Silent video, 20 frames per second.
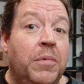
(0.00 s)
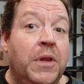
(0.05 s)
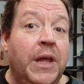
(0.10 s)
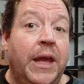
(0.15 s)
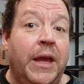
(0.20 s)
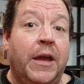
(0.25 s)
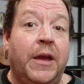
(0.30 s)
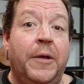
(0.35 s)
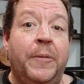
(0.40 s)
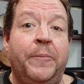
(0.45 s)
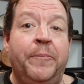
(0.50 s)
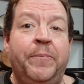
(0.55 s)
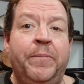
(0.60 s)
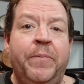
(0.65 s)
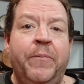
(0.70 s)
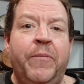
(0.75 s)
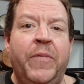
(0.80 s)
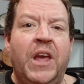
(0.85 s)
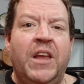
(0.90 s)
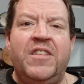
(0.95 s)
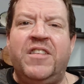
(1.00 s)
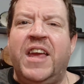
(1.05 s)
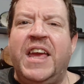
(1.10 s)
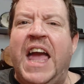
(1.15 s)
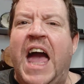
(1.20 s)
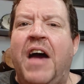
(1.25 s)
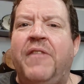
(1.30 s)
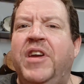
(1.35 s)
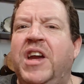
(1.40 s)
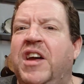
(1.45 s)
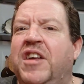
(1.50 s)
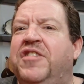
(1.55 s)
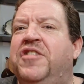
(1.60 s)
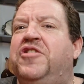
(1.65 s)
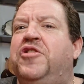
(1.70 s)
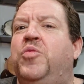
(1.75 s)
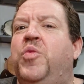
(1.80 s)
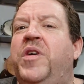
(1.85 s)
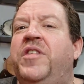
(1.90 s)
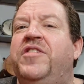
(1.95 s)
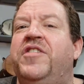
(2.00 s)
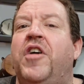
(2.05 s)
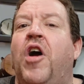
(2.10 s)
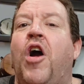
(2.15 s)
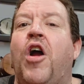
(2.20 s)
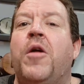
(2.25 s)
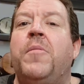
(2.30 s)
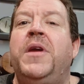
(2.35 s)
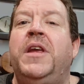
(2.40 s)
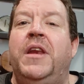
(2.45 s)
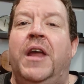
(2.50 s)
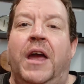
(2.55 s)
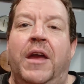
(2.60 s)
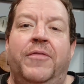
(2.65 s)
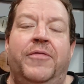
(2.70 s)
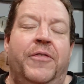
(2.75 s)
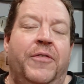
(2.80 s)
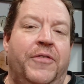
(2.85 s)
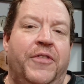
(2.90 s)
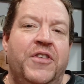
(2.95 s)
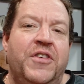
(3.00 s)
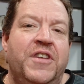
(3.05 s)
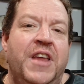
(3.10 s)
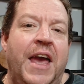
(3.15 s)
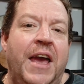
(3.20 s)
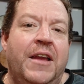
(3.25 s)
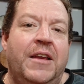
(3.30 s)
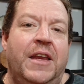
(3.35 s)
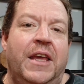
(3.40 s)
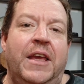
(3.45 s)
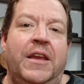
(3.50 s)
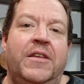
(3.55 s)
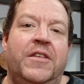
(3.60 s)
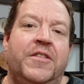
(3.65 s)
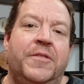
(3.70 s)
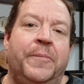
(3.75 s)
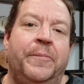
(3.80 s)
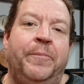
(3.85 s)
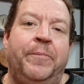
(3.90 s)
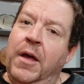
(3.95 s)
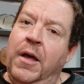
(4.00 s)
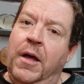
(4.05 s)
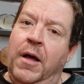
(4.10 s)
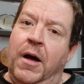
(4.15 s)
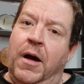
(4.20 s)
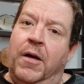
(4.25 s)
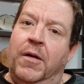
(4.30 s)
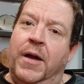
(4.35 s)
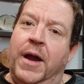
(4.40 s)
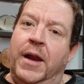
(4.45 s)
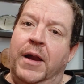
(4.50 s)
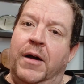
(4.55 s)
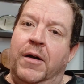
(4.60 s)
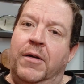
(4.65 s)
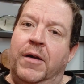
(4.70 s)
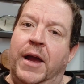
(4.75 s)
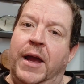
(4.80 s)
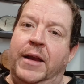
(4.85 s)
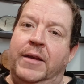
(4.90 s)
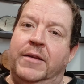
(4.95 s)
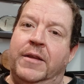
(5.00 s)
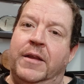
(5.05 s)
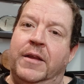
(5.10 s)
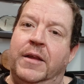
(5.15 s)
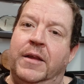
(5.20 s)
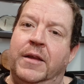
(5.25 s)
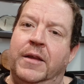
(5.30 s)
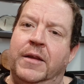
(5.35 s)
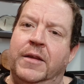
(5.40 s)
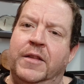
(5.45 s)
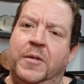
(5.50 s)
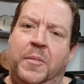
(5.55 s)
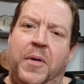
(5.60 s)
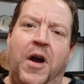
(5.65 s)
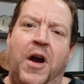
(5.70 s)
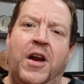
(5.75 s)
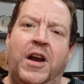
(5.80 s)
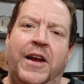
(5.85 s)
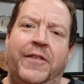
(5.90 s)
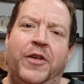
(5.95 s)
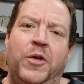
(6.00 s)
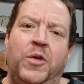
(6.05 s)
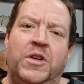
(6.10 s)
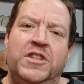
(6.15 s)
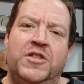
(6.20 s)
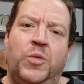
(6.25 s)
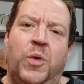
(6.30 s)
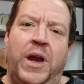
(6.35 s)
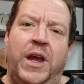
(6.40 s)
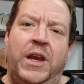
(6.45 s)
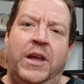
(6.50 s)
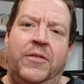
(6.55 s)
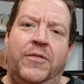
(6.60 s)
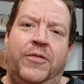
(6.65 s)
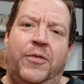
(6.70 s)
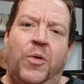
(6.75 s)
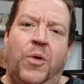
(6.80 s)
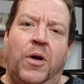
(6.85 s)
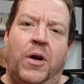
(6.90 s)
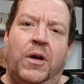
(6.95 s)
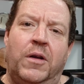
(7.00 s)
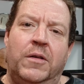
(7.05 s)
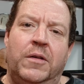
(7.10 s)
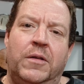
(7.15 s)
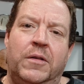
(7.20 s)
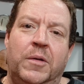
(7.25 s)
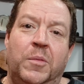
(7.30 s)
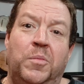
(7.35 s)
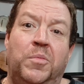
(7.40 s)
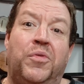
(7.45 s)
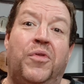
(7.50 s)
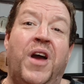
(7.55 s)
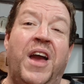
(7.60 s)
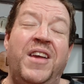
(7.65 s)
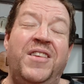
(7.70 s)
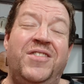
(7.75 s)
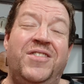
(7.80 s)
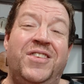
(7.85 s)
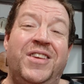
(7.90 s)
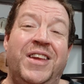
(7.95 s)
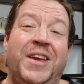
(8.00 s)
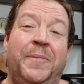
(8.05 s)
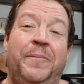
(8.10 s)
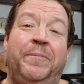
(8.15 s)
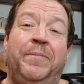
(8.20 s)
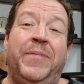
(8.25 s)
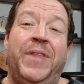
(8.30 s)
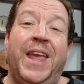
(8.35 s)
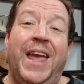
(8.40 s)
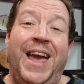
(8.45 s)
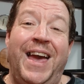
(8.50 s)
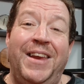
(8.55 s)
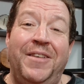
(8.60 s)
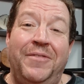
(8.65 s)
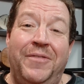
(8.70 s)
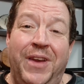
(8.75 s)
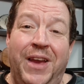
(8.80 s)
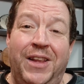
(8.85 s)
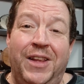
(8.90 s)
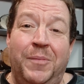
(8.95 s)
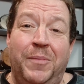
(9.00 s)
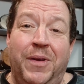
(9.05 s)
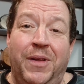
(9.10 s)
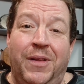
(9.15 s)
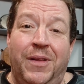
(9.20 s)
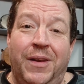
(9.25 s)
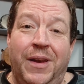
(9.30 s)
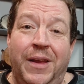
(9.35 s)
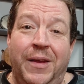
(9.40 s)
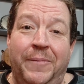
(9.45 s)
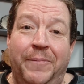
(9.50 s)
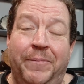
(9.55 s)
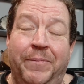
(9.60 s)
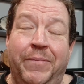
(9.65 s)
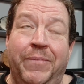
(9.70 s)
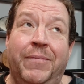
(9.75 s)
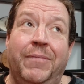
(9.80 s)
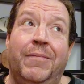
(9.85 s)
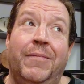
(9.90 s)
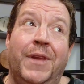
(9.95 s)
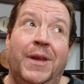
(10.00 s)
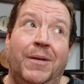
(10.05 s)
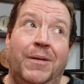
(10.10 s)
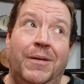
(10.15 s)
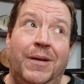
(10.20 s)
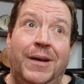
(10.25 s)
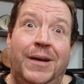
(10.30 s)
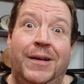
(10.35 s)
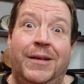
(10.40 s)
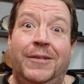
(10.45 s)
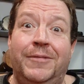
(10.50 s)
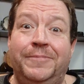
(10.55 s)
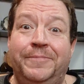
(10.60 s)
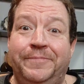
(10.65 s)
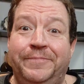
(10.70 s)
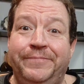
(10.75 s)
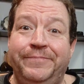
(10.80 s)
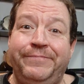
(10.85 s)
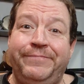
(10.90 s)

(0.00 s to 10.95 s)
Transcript: a blink. It's like having a Swiss Army knife for tech needs. All right. The part everyone's waiting for, pricing and availability. Well,